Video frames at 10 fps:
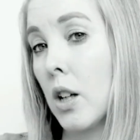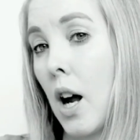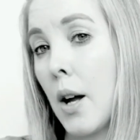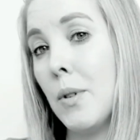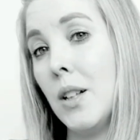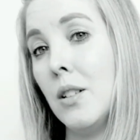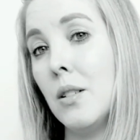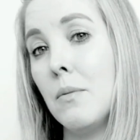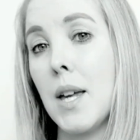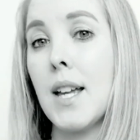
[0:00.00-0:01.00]
I will
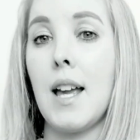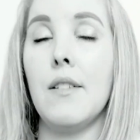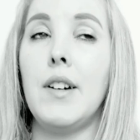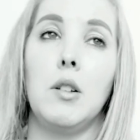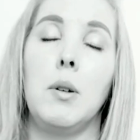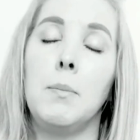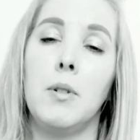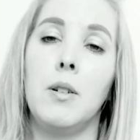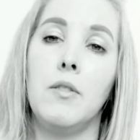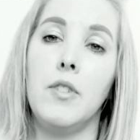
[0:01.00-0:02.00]
make a follow-up
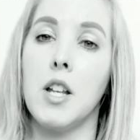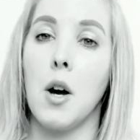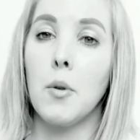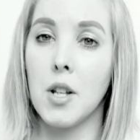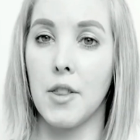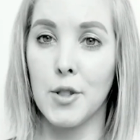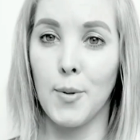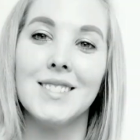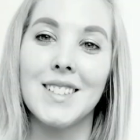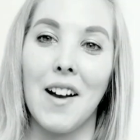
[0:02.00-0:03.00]
video to this
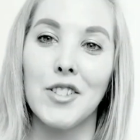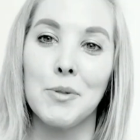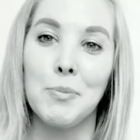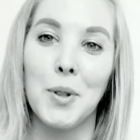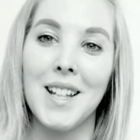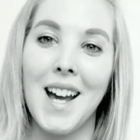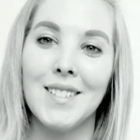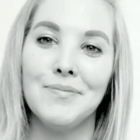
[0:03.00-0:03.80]
one. Have a spooky day.